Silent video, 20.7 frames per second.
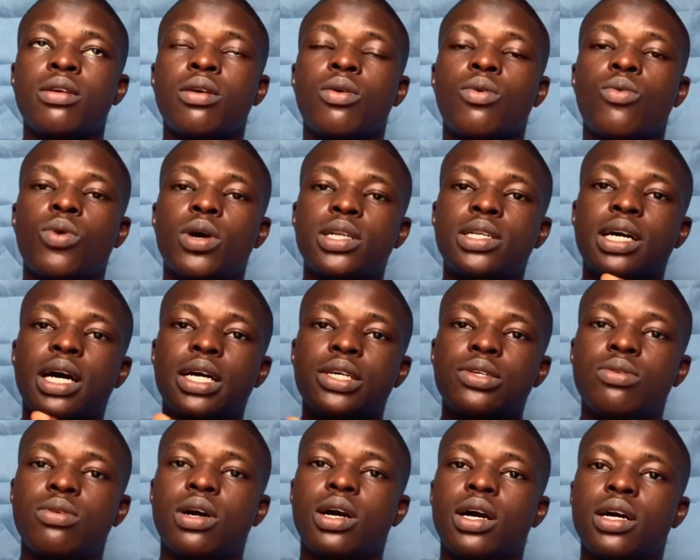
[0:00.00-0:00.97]
Whether
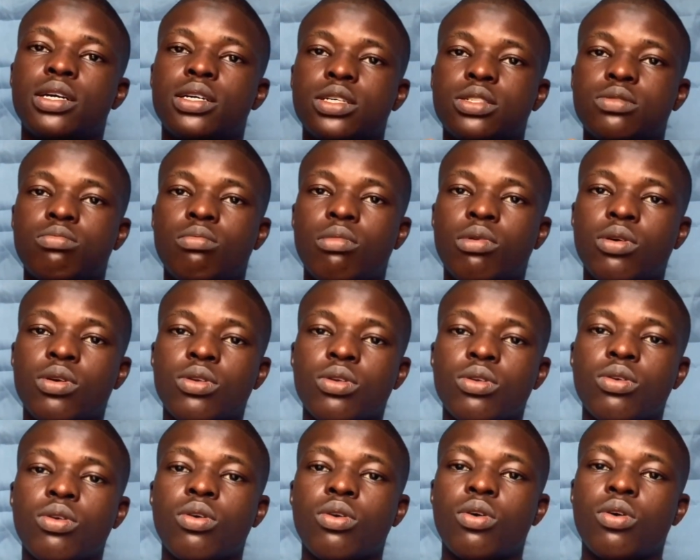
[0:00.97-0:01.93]
you are a small
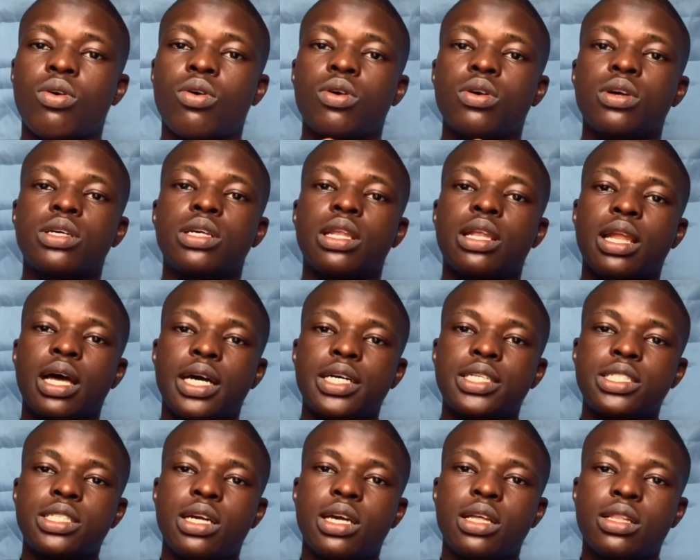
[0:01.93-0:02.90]
or a large
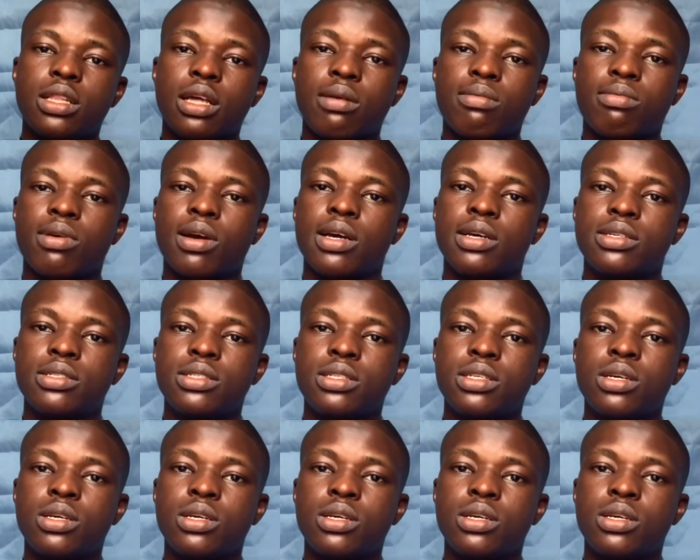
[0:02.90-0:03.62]
enterprise,